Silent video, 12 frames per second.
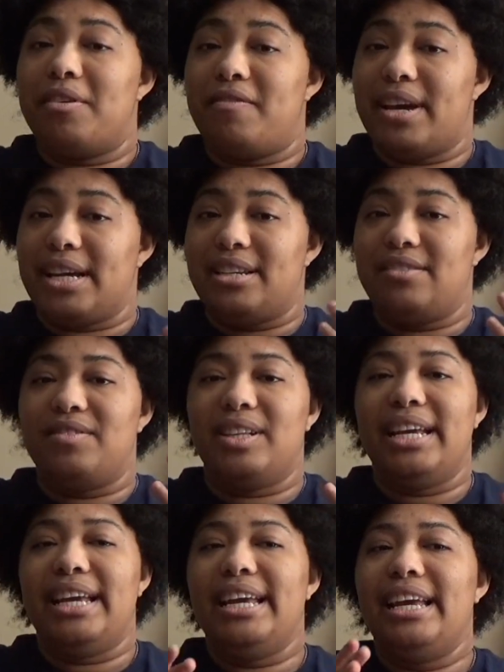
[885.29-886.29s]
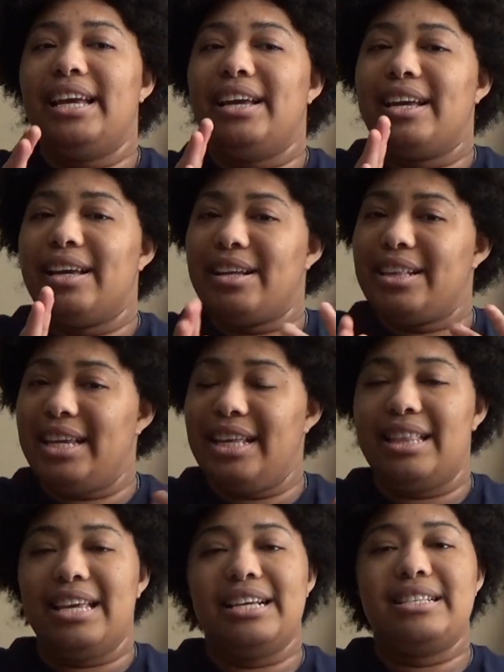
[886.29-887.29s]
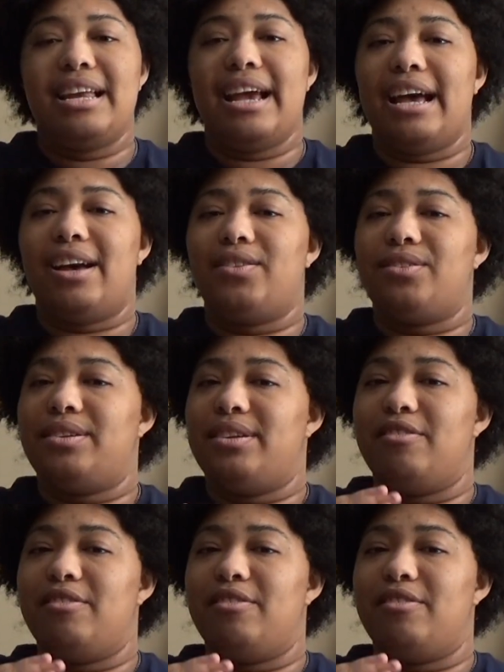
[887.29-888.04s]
effectively clean things down.